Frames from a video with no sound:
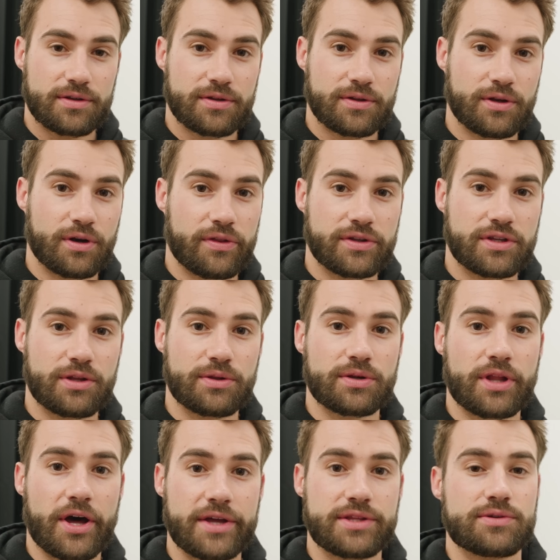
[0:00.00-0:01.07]
the dealer
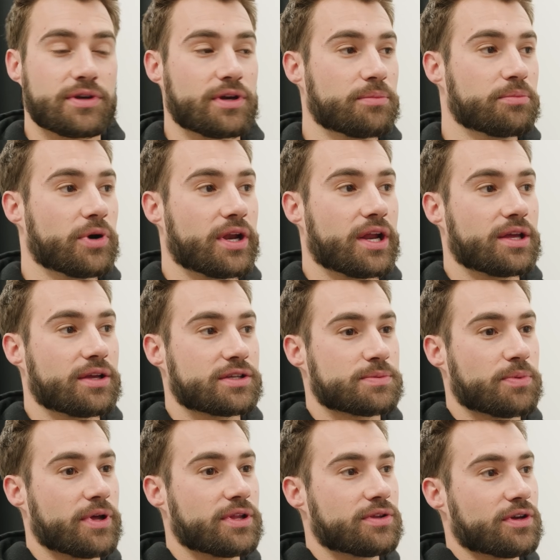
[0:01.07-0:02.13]
lied to him. But I
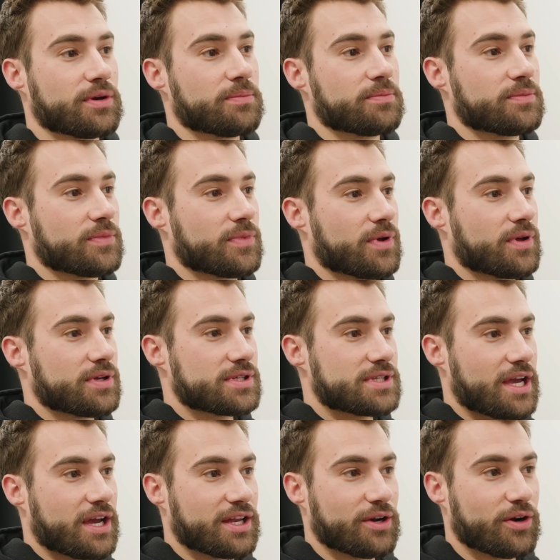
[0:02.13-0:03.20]
explained to him,
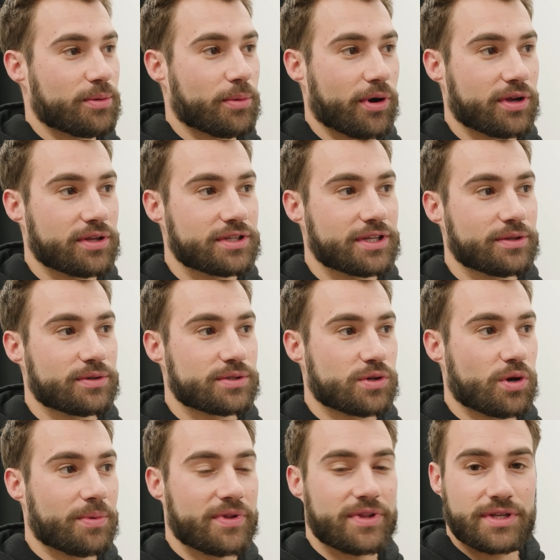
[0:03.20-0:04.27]
secondary market dealers go
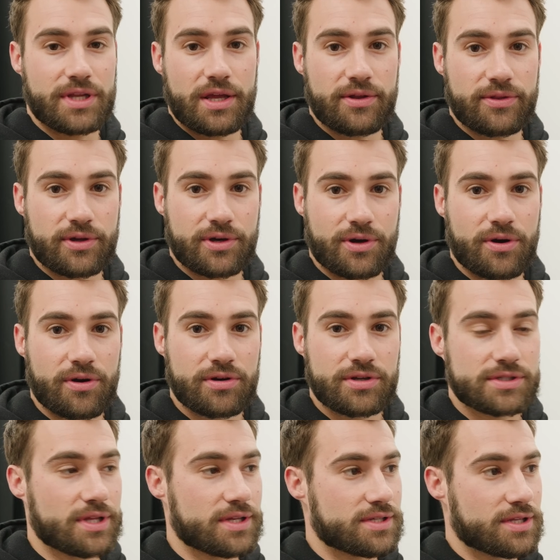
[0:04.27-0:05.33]
by the date on the card
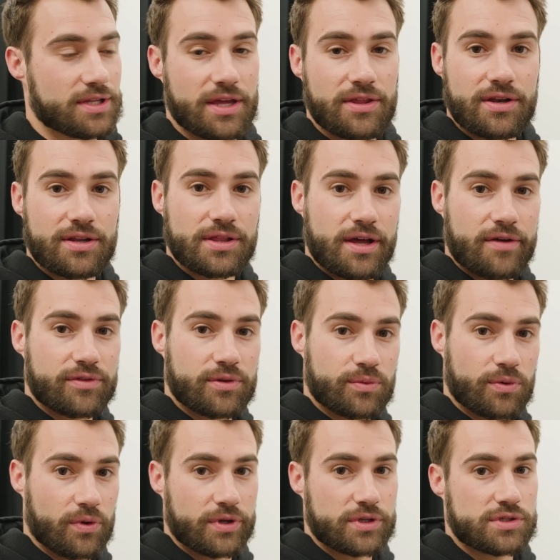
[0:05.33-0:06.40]
because that's the day that it left the
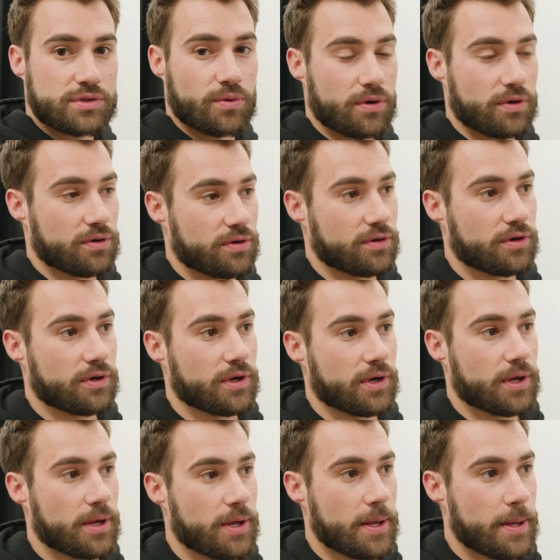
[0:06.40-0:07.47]
Rolex store.
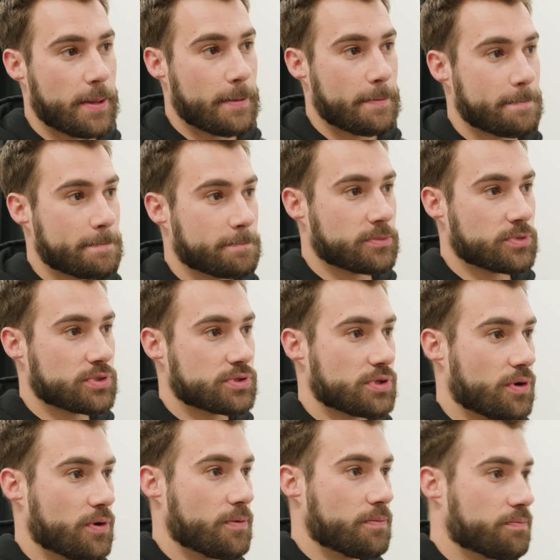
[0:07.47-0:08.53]

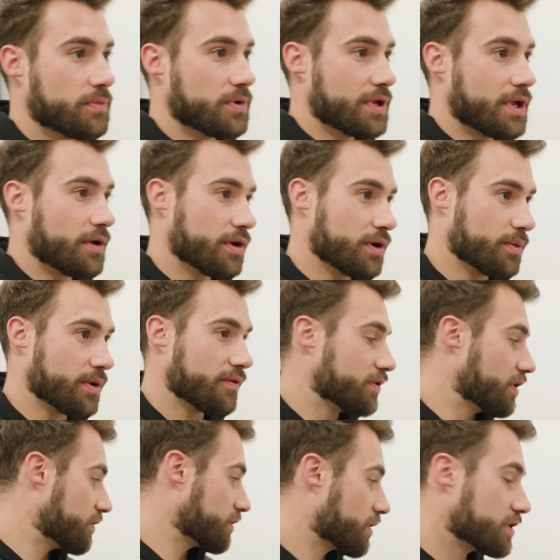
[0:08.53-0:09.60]
So here we have
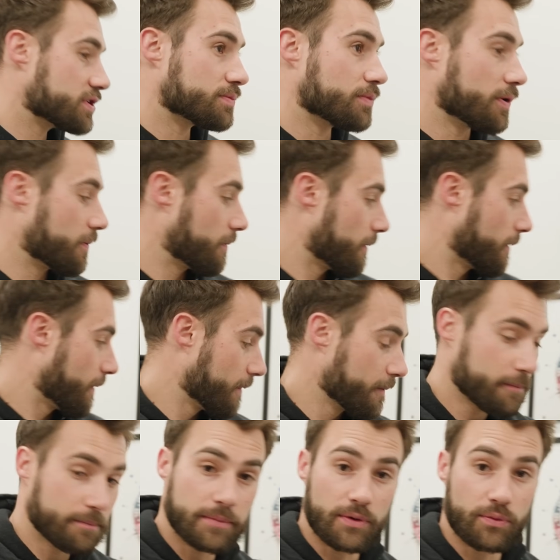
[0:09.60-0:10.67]
another customer.
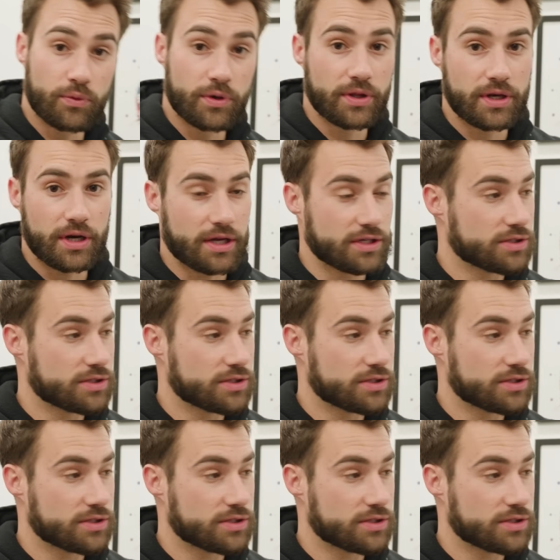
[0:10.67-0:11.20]
But a really nice